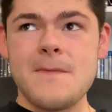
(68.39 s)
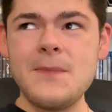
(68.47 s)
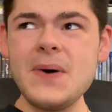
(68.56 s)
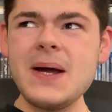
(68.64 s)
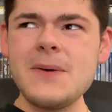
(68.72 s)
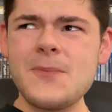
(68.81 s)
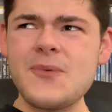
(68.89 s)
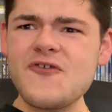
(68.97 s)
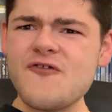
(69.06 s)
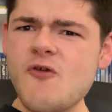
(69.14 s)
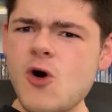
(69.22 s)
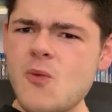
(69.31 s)
But
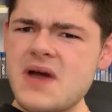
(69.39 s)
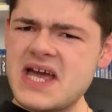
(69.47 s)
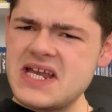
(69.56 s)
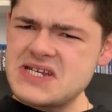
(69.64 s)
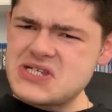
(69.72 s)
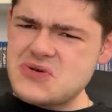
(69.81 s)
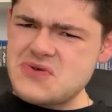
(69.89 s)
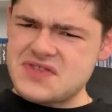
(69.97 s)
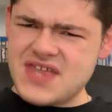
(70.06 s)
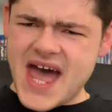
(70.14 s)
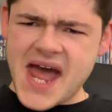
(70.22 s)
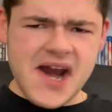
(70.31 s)
before we get into
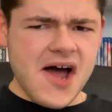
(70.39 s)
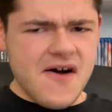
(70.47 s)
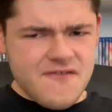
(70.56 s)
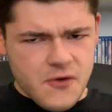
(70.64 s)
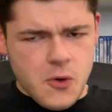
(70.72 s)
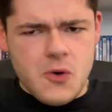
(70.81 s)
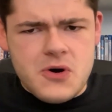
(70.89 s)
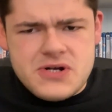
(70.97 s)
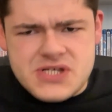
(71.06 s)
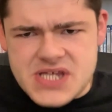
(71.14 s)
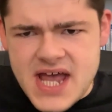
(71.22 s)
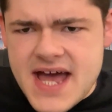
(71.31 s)
that, of
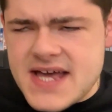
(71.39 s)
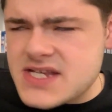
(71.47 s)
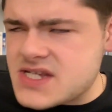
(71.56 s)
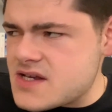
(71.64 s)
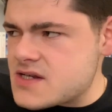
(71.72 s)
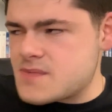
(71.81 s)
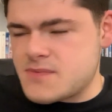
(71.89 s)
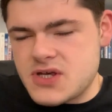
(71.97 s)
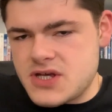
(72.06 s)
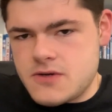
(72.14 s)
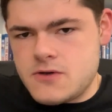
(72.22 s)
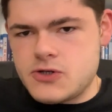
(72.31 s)
course, as is the
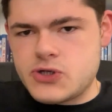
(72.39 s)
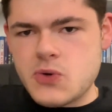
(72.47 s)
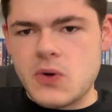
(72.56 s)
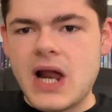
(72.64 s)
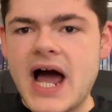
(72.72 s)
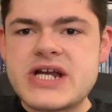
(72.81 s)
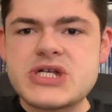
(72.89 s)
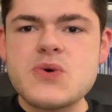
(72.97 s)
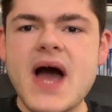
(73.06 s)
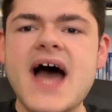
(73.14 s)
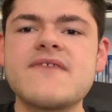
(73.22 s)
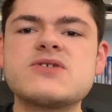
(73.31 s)
usual, I do
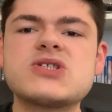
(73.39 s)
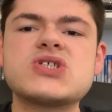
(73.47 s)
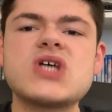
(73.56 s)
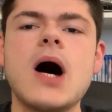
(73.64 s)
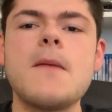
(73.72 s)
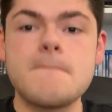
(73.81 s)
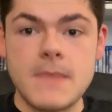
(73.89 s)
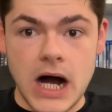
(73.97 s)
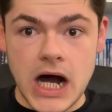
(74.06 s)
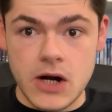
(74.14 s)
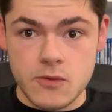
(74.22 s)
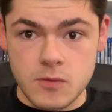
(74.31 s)
have some
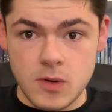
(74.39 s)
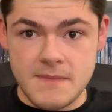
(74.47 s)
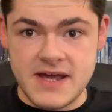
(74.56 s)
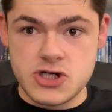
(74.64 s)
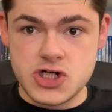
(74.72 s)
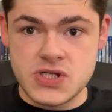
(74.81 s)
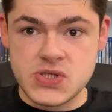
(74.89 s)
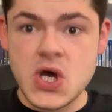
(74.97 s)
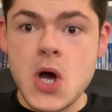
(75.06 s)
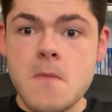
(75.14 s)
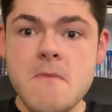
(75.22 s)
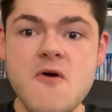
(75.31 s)
honorable mentions.
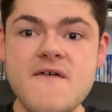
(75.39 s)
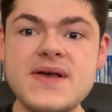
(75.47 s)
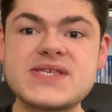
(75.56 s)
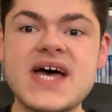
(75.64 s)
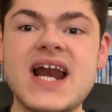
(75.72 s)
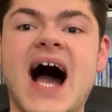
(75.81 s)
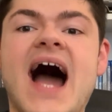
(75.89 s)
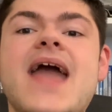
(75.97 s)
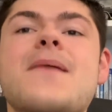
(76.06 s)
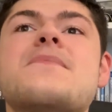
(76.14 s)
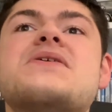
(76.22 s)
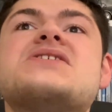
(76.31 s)
Movies that I
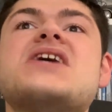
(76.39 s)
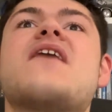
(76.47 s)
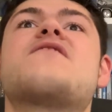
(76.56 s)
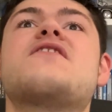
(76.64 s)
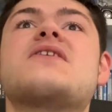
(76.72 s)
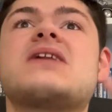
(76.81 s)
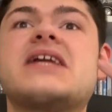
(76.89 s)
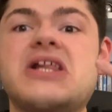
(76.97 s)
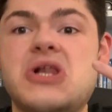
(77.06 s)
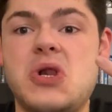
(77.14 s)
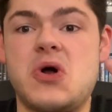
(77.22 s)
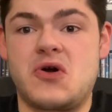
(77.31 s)
am definitely
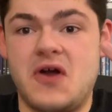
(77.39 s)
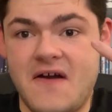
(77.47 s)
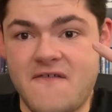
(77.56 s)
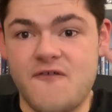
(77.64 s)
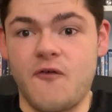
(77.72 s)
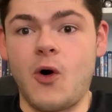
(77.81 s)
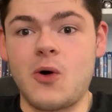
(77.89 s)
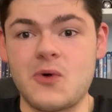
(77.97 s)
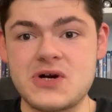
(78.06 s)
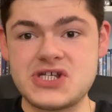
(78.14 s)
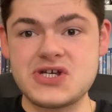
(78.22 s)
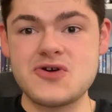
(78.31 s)
looking
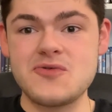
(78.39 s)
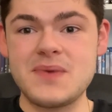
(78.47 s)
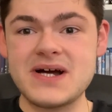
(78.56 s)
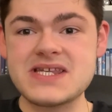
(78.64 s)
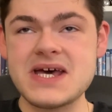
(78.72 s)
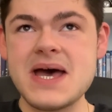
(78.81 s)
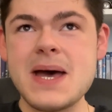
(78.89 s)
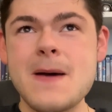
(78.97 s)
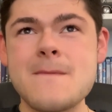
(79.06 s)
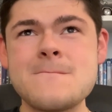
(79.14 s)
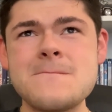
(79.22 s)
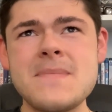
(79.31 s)
forward to, but
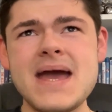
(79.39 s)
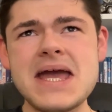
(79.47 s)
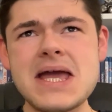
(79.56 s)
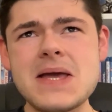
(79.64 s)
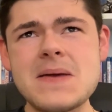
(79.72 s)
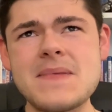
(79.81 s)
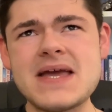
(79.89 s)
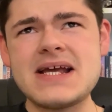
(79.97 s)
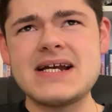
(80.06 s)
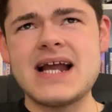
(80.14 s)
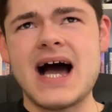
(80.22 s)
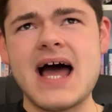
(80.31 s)

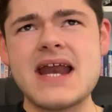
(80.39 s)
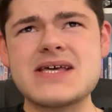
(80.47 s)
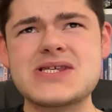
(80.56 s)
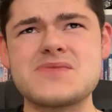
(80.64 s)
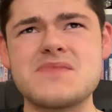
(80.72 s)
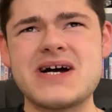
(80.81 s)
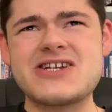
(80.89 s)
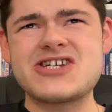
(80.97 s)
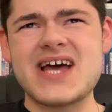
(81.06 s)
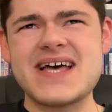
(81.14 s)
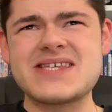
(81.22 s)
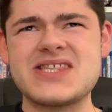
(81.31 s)
maybe not as much
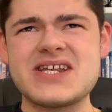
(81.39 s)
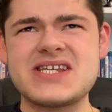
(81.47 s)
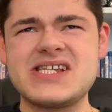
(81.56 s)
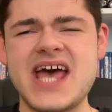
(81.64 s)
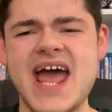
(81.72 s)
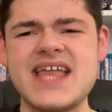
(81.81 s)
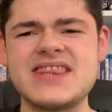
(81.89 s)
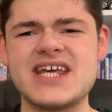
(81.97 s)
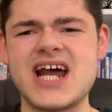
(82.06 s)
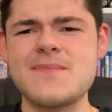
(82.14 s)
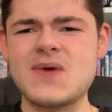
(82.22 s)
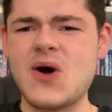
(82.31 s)
as the 10 that
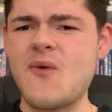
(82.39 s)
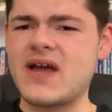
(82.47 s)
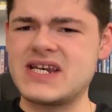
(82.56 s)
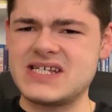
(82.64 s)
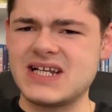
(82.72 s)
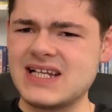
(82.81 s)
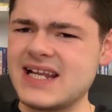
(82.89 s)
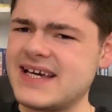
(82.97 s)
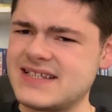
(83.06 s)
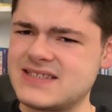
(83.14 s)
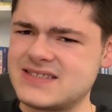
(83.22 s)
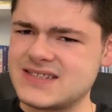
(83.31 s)
I'm going to
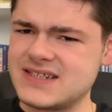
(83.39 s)
list.